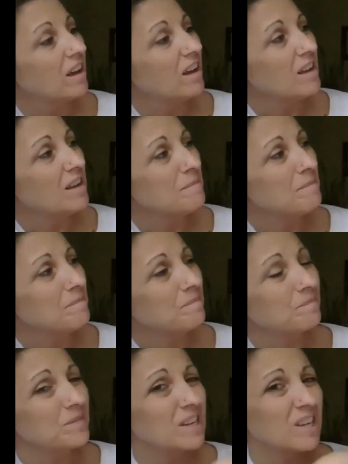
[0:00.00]

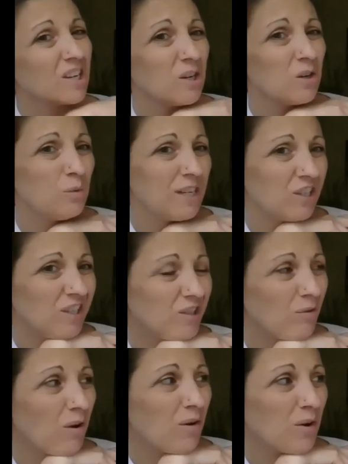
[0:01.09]
Could we just
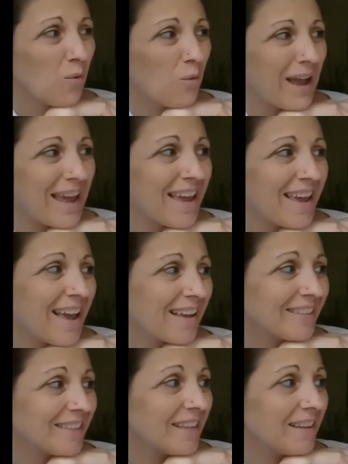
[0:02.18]
throw it away?"
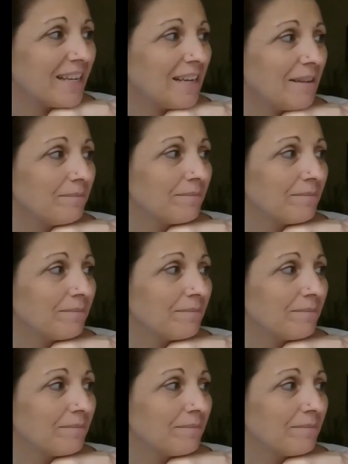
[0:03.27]
asked Lily.